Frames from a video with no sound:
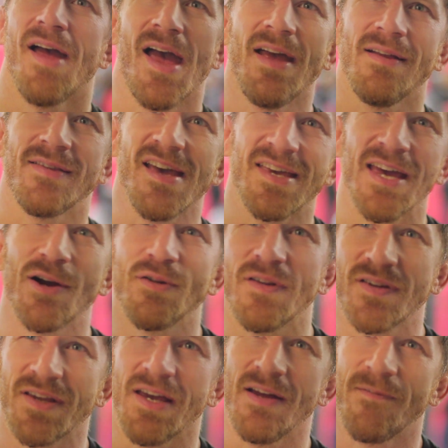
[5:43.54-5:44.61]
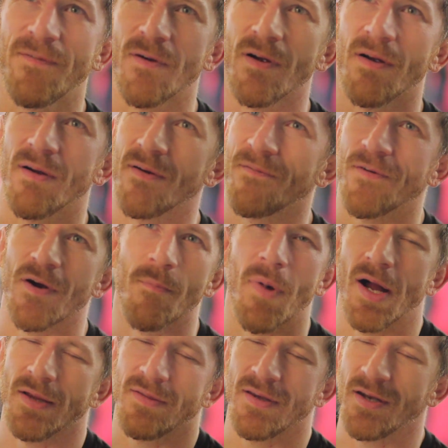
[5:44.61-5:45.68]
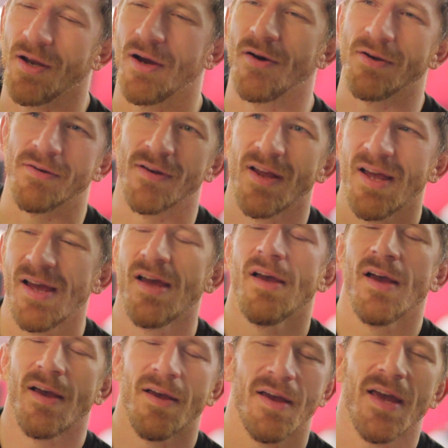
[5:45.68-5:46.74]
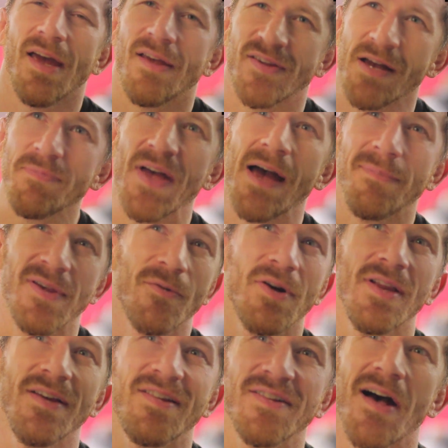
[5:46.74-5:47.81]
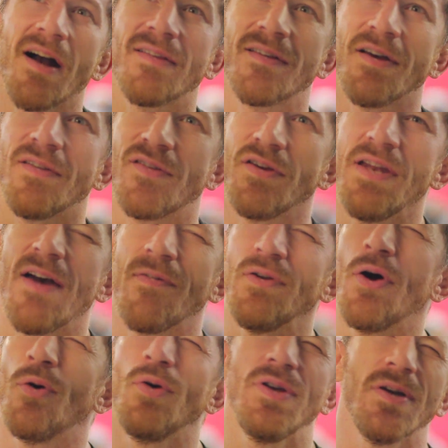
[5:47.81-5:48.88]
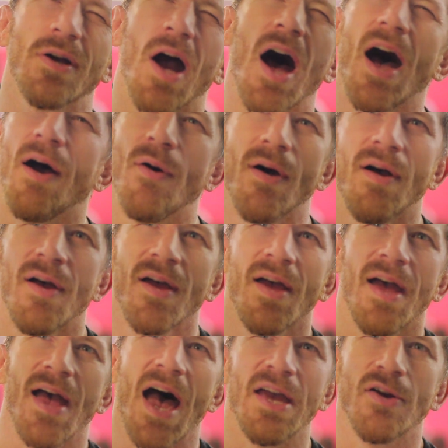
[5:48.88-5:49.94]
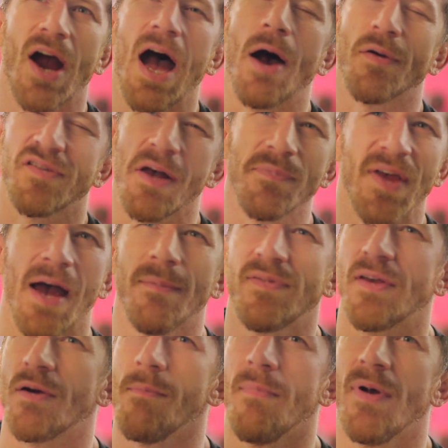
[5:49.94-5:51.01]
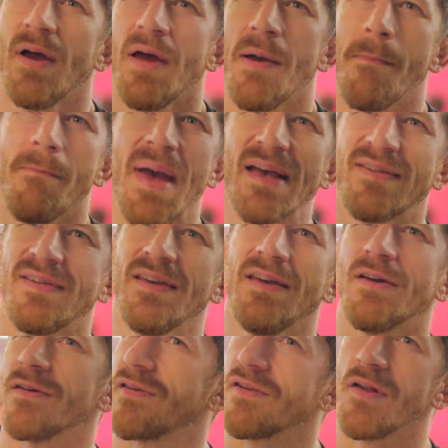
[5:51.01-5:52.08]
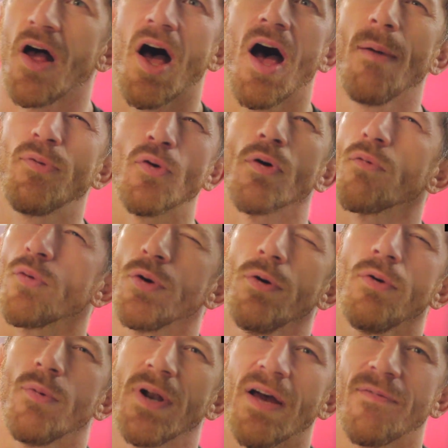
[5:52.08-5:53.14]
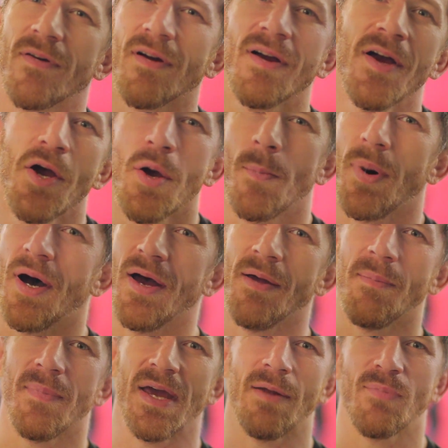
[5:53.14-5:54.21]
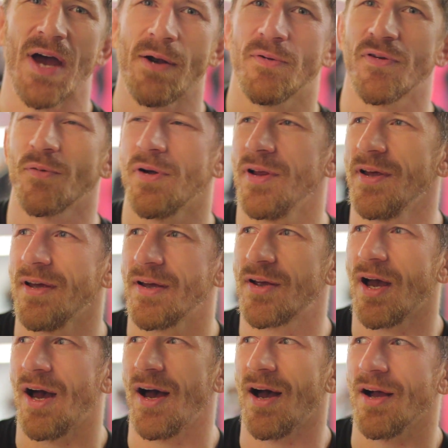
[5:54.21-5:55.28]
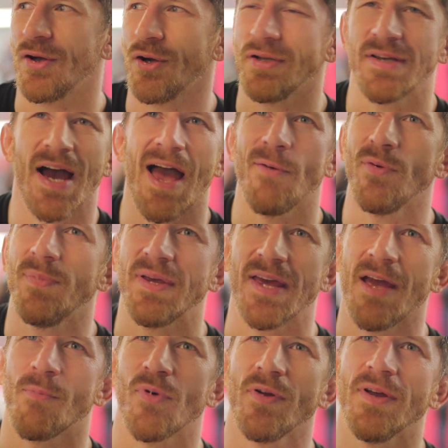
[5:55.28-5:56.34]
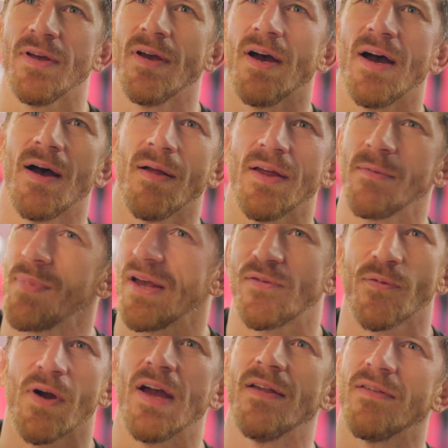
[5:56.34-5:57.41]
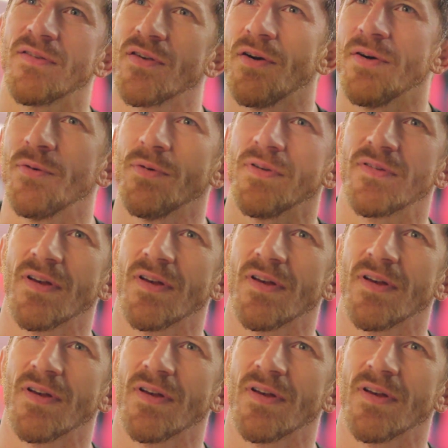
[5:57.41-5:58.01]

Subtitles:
hey, take care of this kid for a month, you know. And sometimes it really sucked because you never know who you got at your house. Sometimes they're messy or slobs or rude, whatever. But man, Brad was a really good guy. We became really like best friends. So it